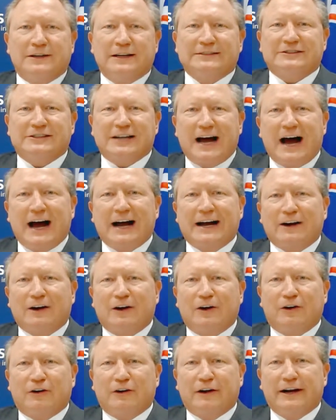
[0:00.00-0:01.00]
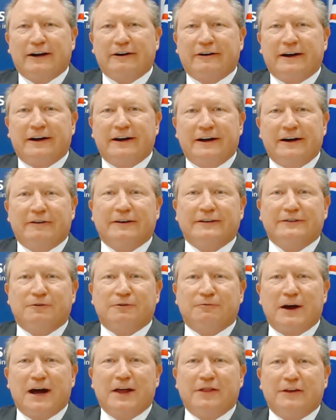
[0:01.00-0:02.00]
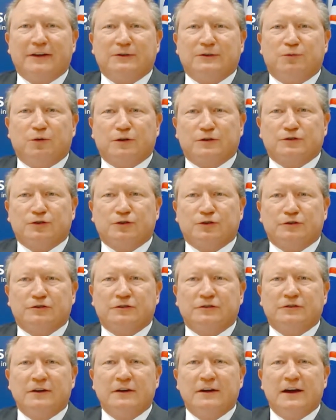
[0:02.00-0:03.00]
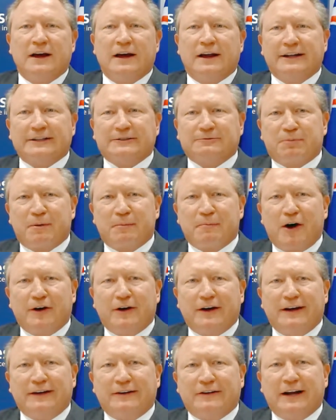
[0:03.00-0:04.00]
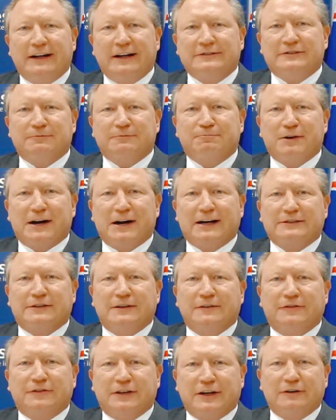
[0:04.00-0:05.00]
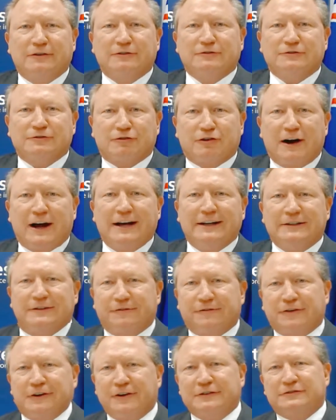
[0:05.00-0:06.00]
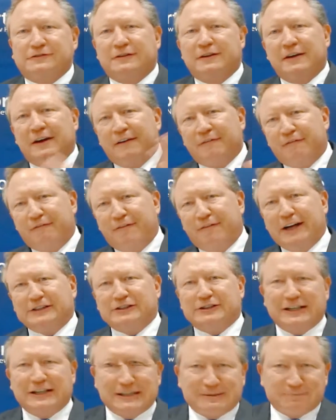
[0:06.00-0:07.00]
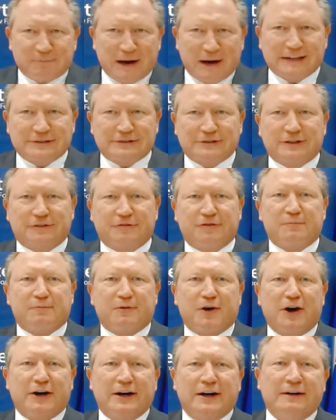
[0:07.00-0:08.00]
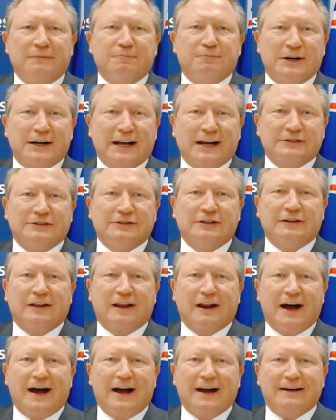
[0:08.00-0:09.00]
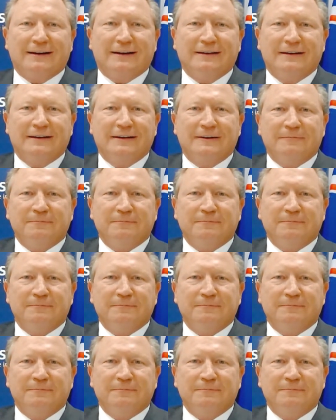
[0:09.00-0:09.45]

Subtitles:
Let's target local areas around these water sources. Let's promote intensive production of cereals, grains, fruits, veggies, pastures for protein production and the like.